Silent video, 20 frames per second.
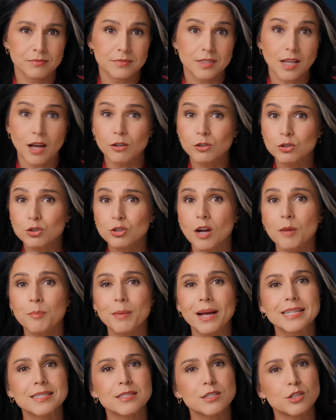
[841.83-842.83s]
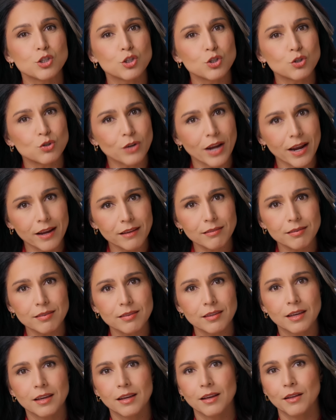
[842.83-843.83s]
Donald Trump has the strength,
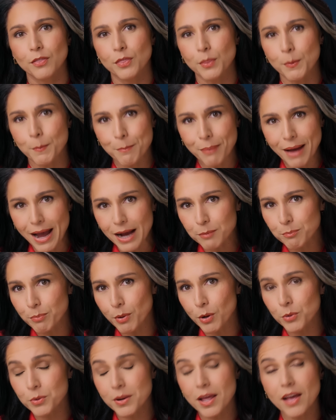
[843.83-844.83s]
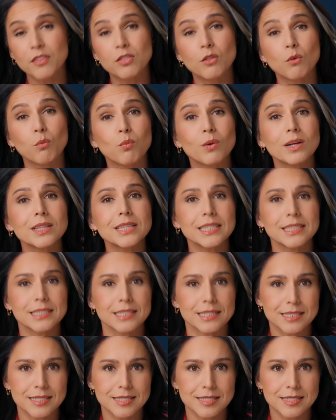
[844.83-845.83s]
the backbone, and the
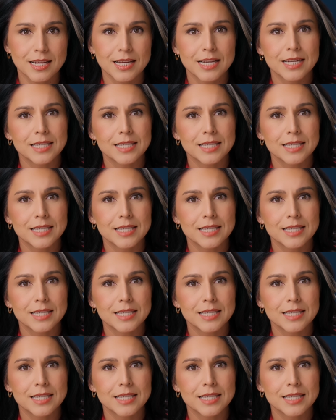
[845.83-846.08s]
willingness